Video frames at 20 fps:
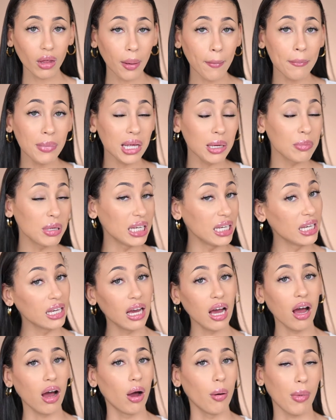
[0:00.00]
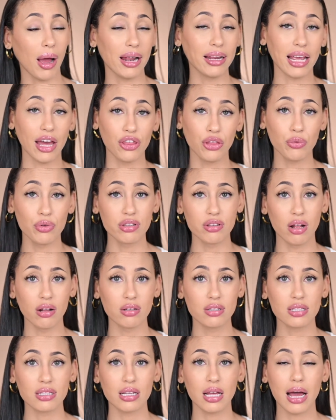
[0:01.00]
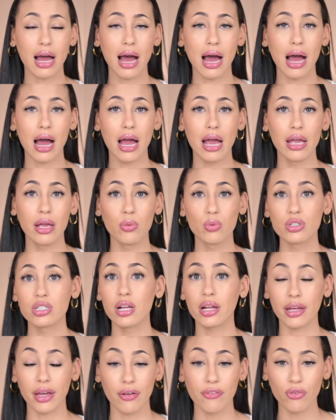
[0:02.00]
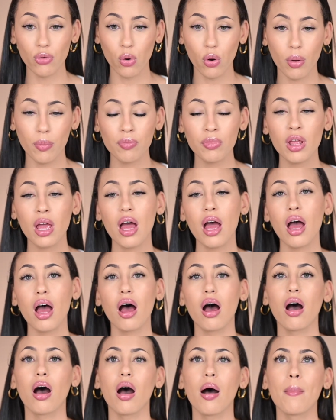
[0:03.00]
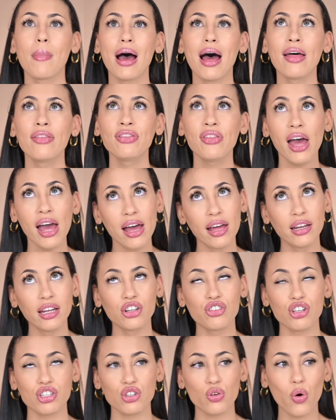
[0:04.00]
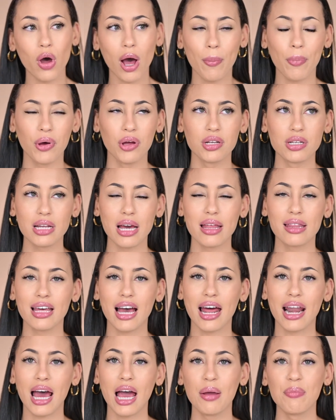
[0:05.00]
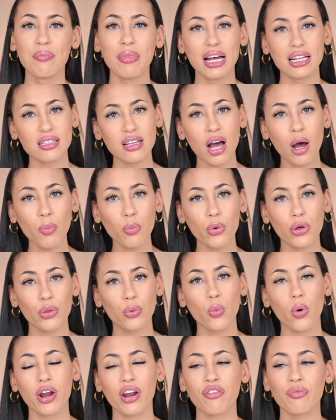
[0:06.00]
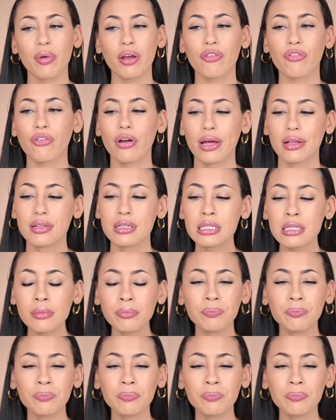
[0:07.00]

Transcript: Maybe I'd get the results I was looking for. And then it just so happened that I met up with one of my friends